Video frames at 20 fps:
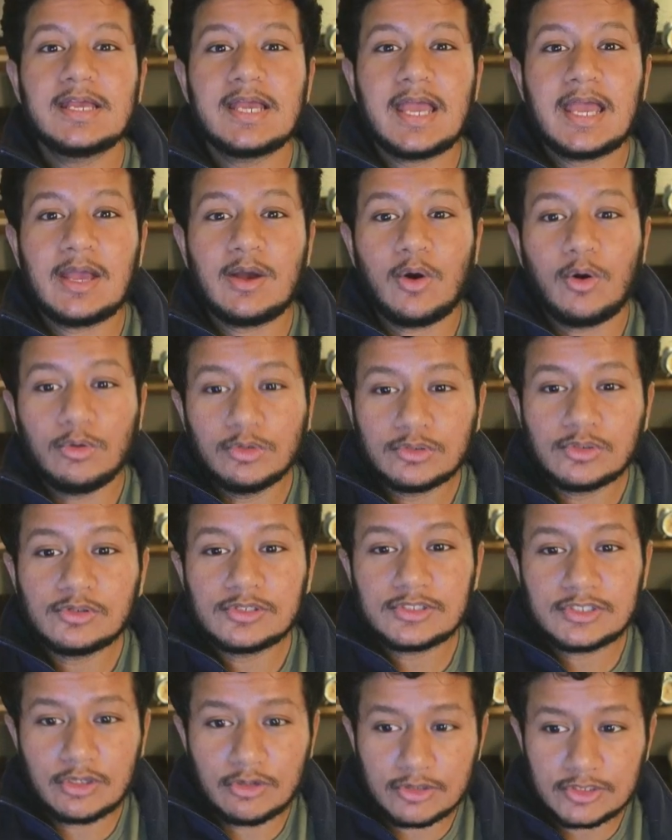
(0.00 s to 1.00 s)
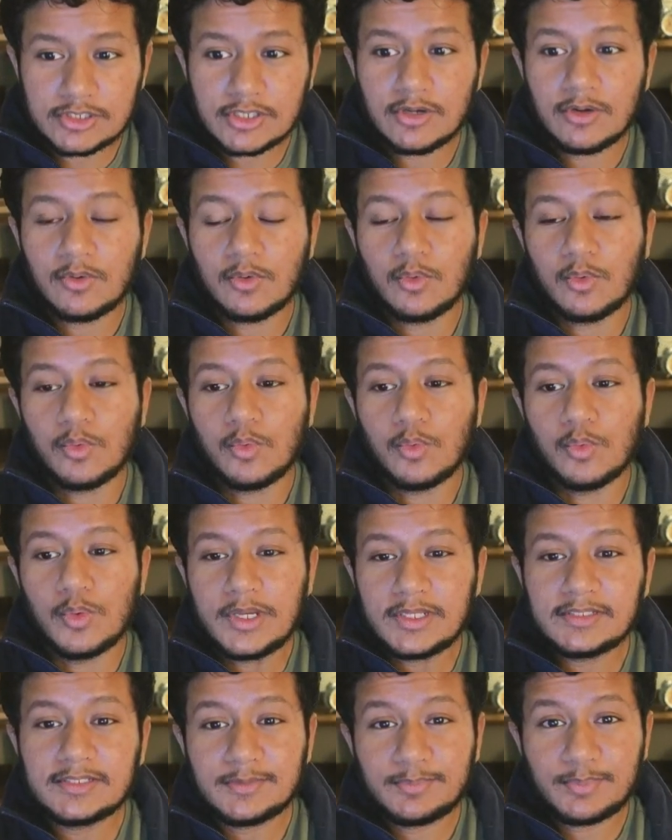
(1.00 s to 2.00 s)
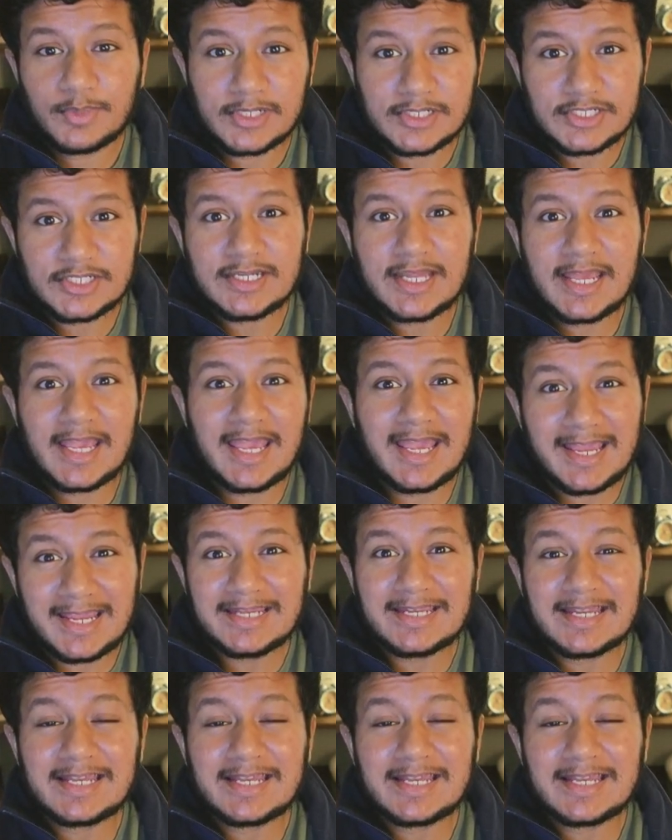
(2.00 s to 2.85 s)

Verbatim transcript: older adults with depression and